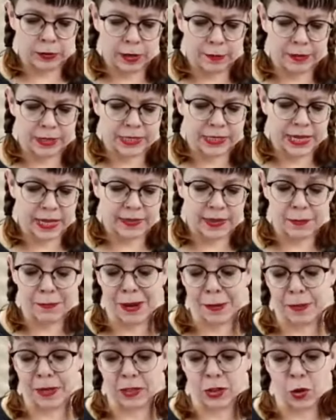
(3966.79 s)
I'm gonna say that
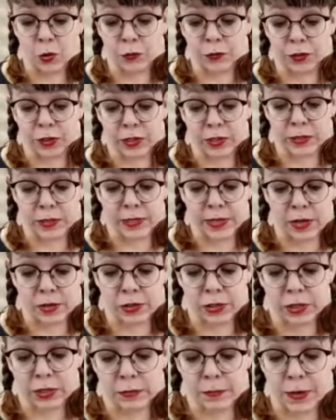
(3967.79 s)
might be Clover because it's
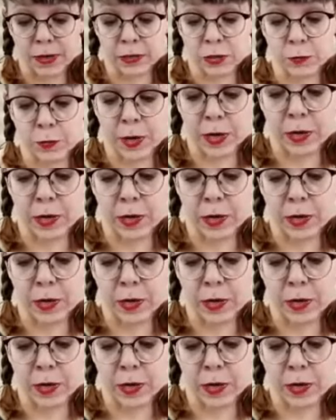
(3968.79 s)
actually it's made.